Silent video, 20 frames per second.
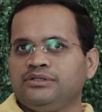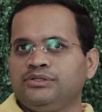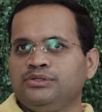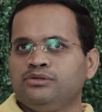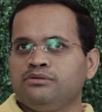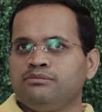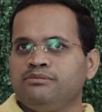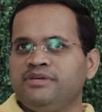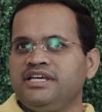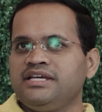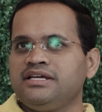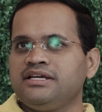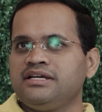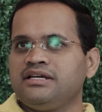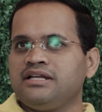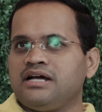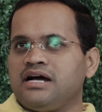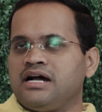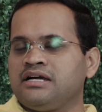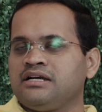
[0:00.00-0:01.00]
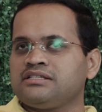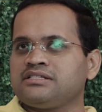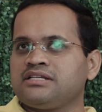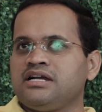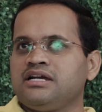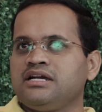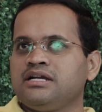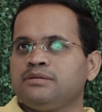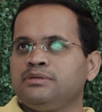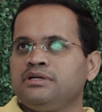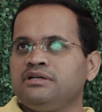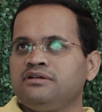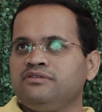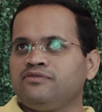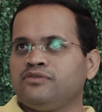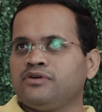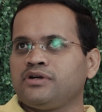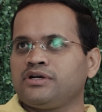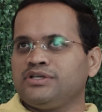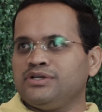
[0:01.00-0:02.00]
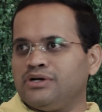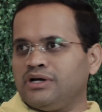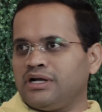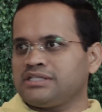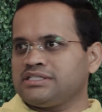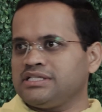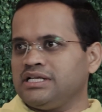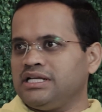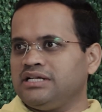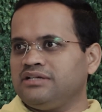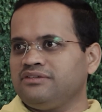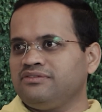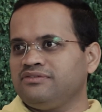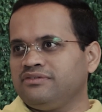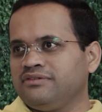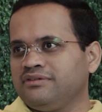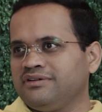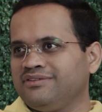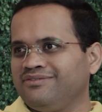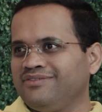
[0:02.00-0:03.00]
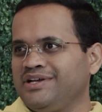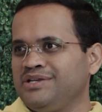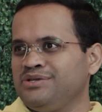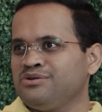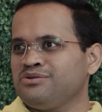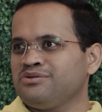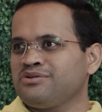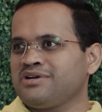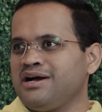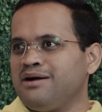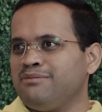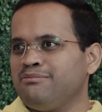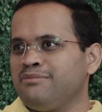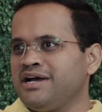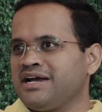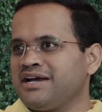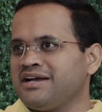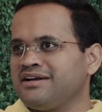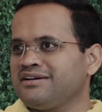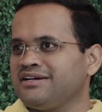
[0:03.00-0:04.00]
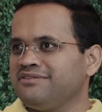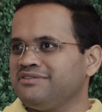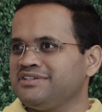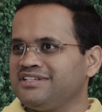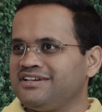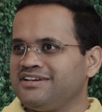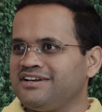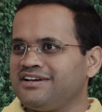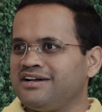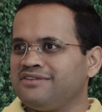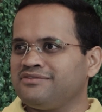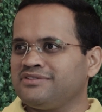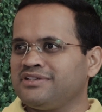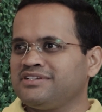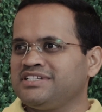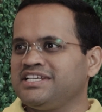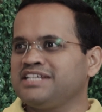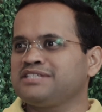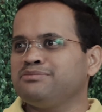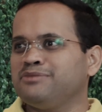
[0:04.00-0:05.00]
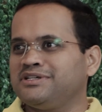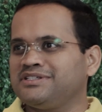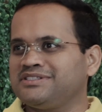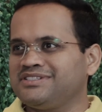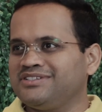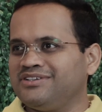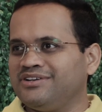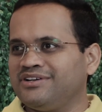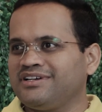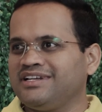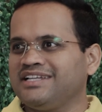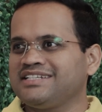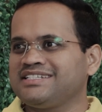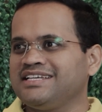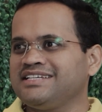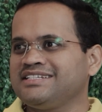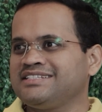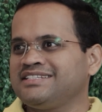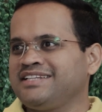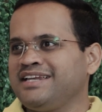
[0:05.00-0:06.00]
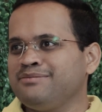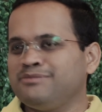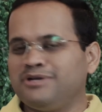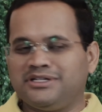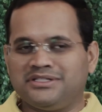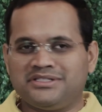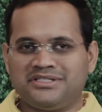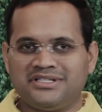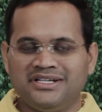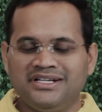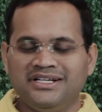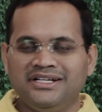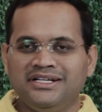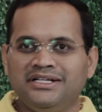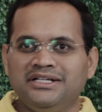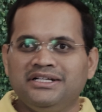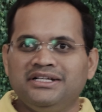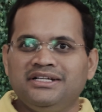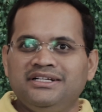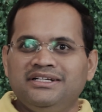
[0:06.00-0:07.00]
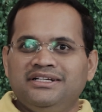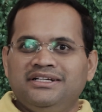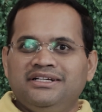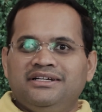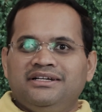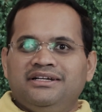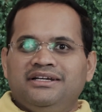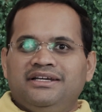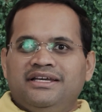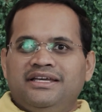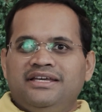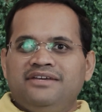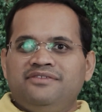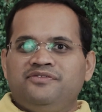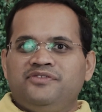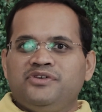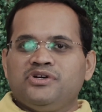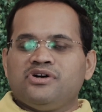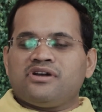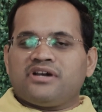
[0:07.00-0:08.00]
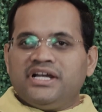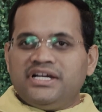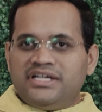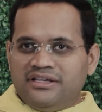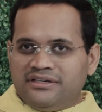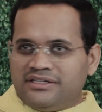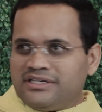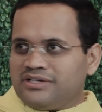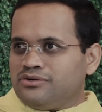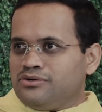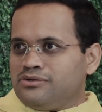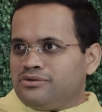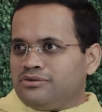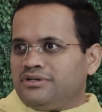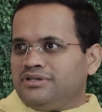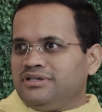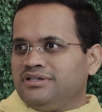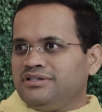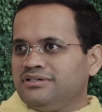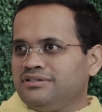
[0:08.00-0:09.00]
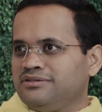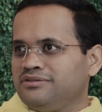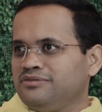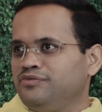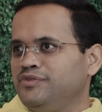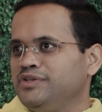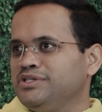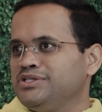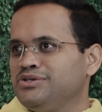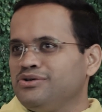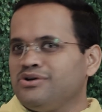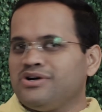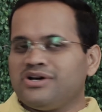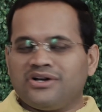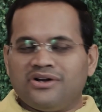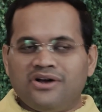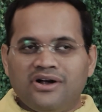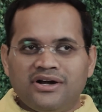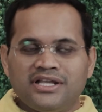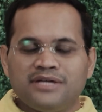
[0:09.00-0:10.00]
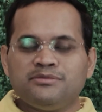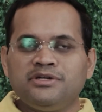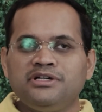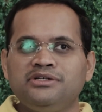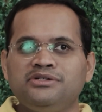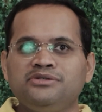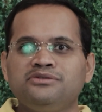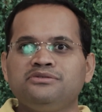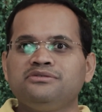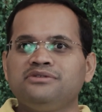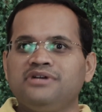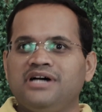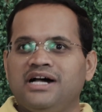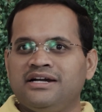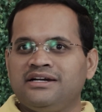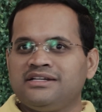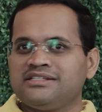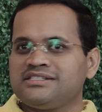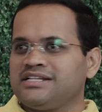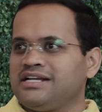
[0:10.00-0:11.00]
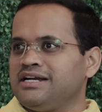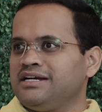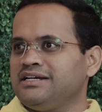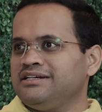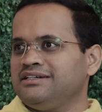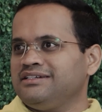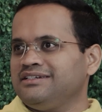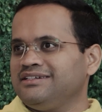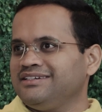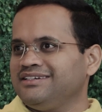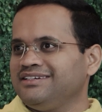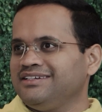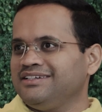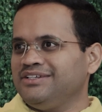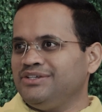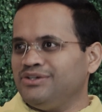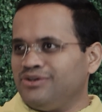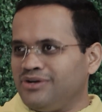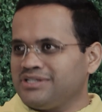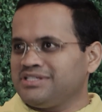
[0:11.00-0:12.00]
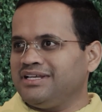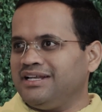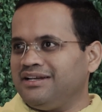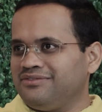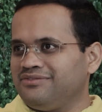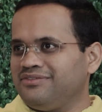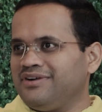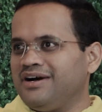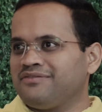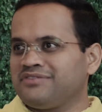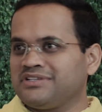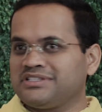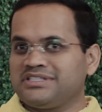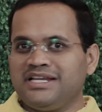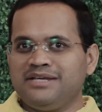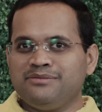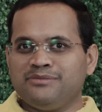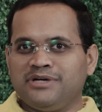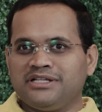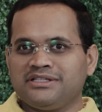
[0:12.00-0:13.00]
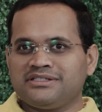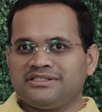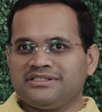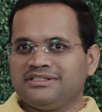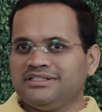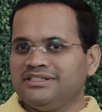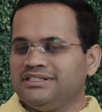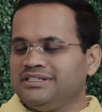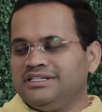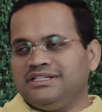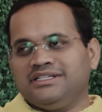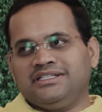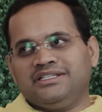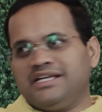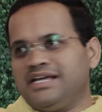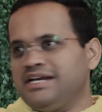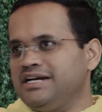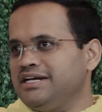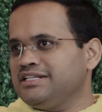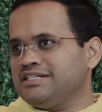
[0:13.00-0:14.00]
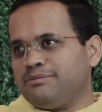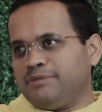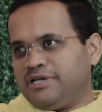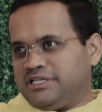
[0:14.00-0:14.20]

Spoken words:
you make it understandable for yourself when you come back and revisit it after 6 months or let's say 3 months. If you're writing a code which you are not able to understand yourself after 3 months, then it is a